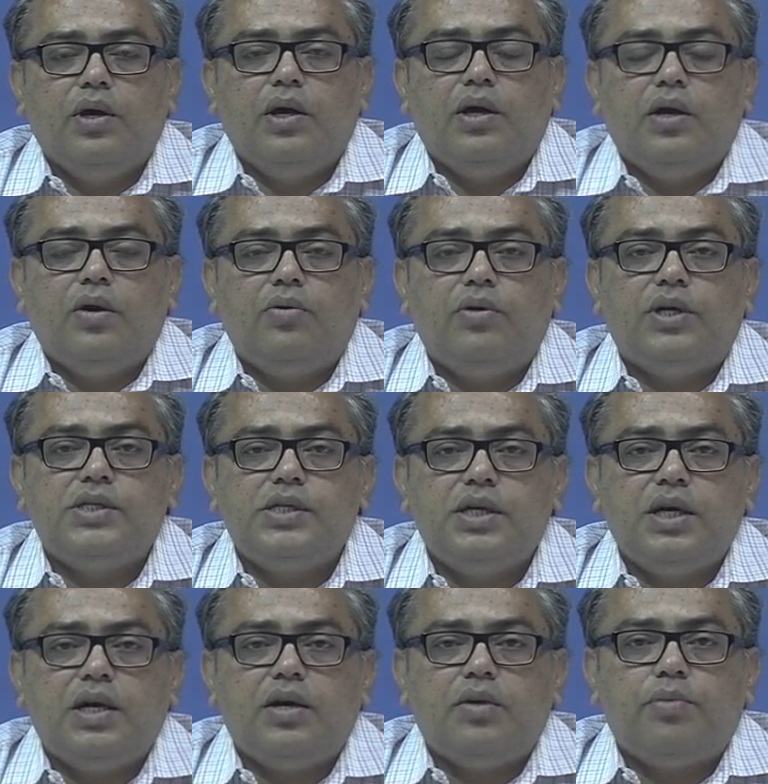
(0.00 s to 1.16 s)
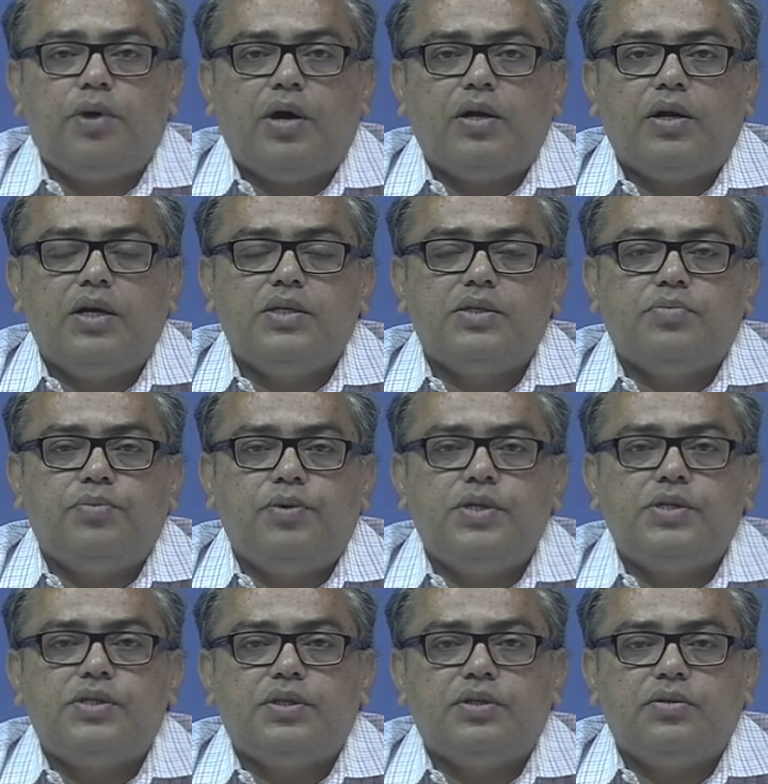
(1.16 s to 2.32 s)
Now, designated partner is a
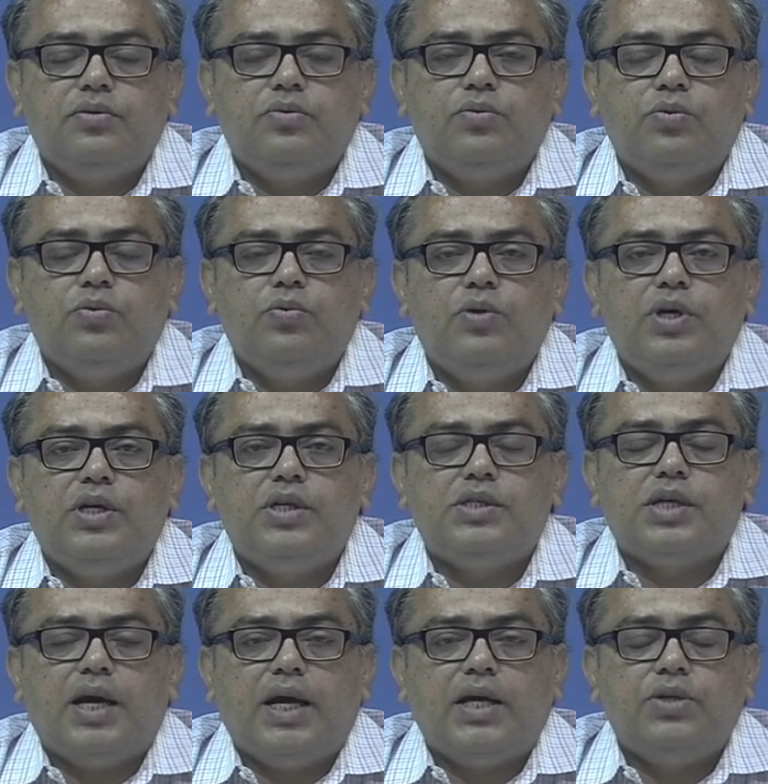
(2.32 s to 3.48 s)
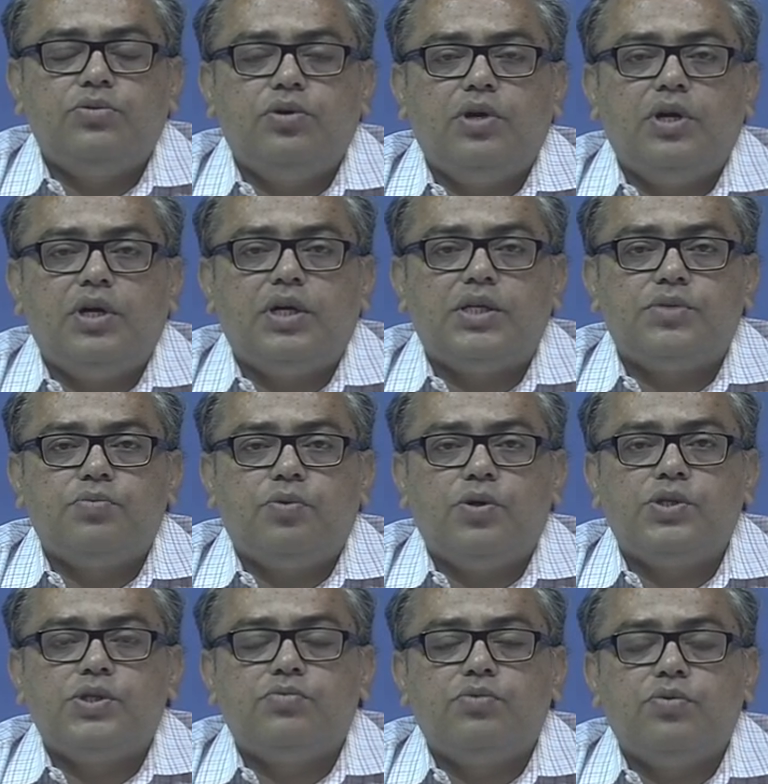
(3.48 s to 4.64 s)
person who is actually
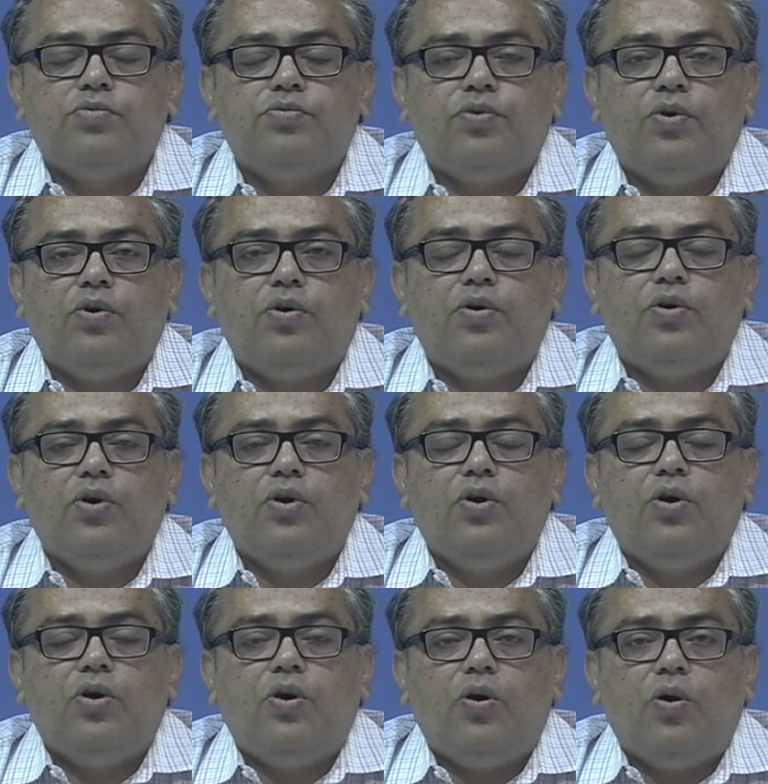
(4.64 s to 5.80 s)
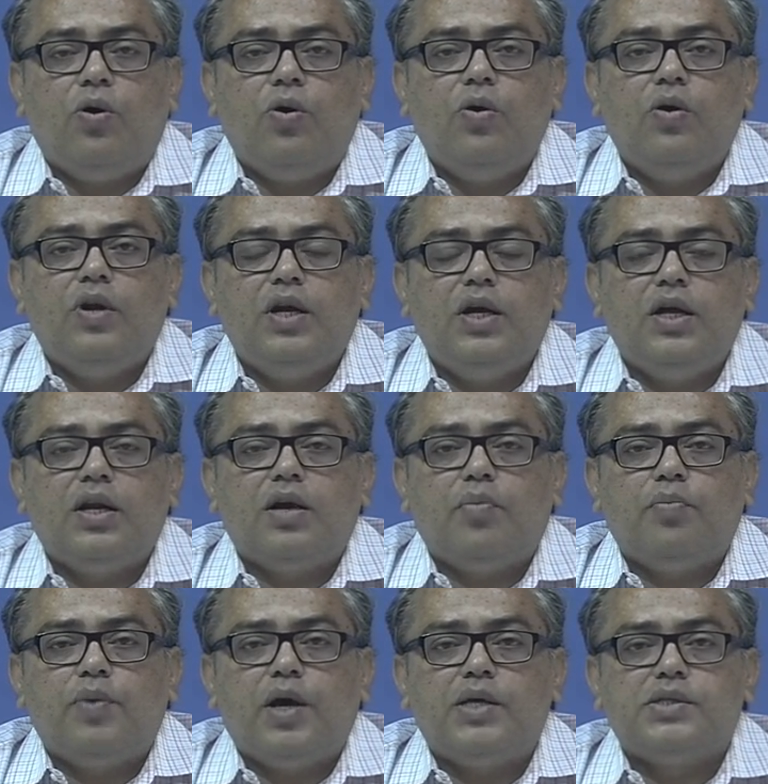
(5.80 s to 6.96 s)
responsible for all legal
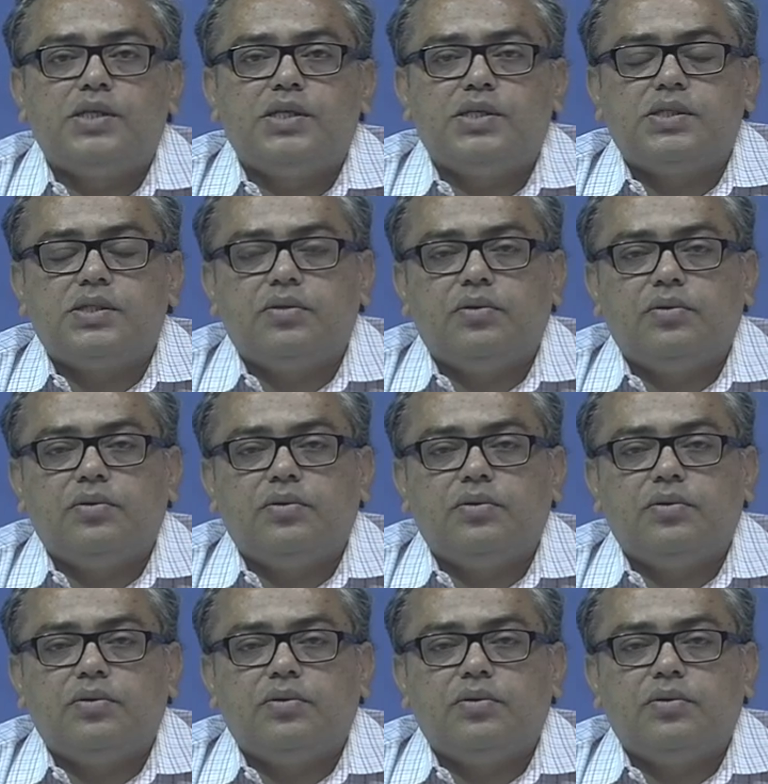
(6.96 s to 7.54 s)
compliances.